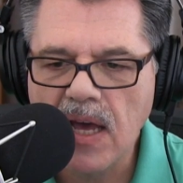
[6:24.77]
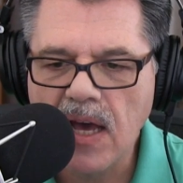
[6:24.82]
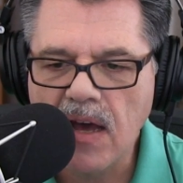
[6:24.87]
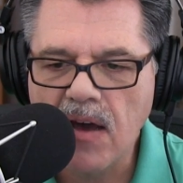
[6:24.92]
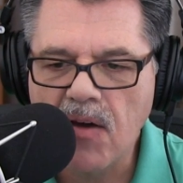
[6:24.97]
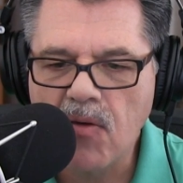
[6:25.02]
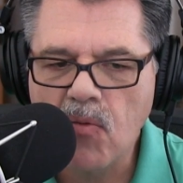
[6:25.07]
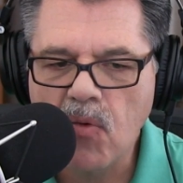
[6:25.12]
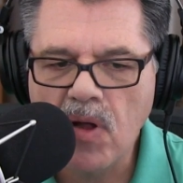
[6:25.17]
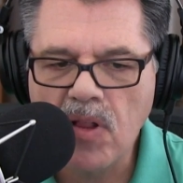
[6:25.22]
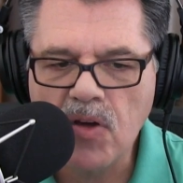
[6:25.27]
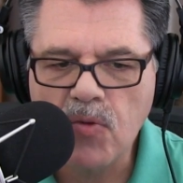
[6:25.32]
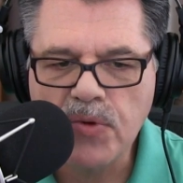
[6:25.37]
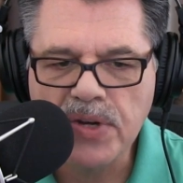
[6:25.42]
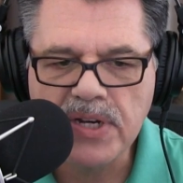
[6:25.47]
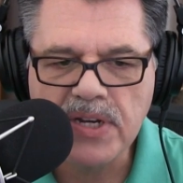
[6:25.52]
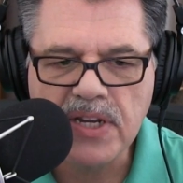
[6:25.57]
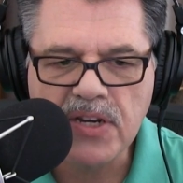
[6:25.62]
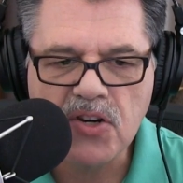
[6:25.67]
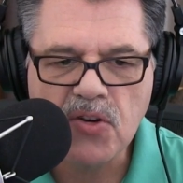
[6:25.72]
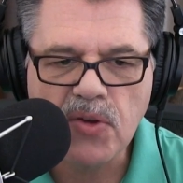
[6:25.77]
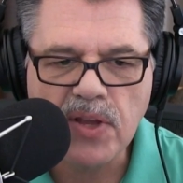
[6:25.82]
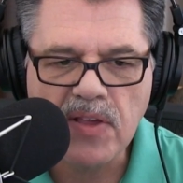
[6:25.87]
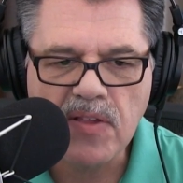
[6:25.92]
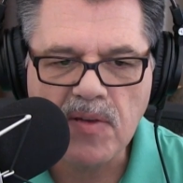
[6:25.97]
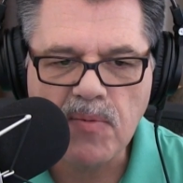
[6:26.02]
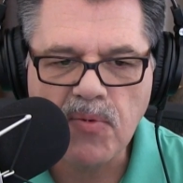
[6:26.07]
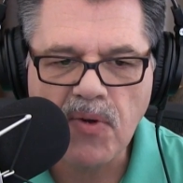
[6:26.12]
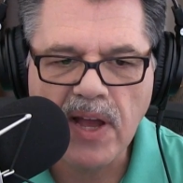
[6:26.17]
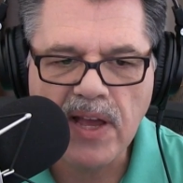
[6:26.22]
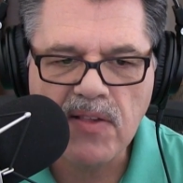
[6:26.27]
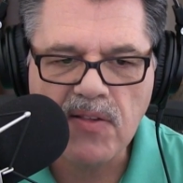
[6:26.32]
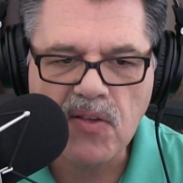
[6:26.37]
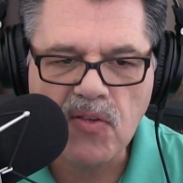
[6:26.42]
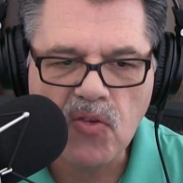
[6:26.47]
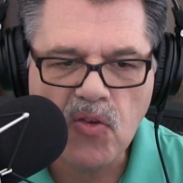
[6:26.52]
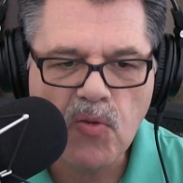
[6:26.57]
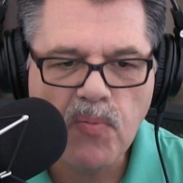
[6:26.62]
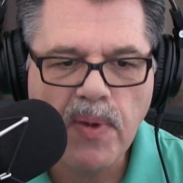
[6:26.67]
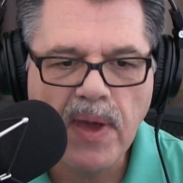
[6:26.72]
while it wouldn't increase the price
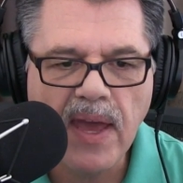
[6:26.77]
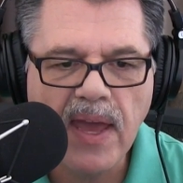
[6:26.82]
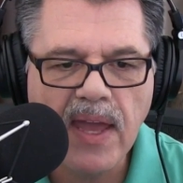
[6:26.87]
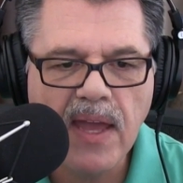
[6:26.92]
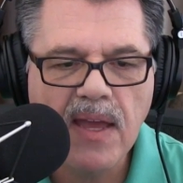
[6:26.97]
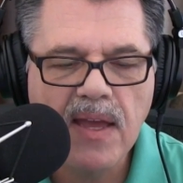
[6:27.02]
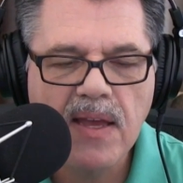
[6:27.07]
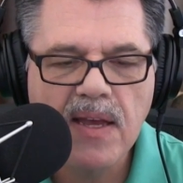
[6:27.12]
that you pay,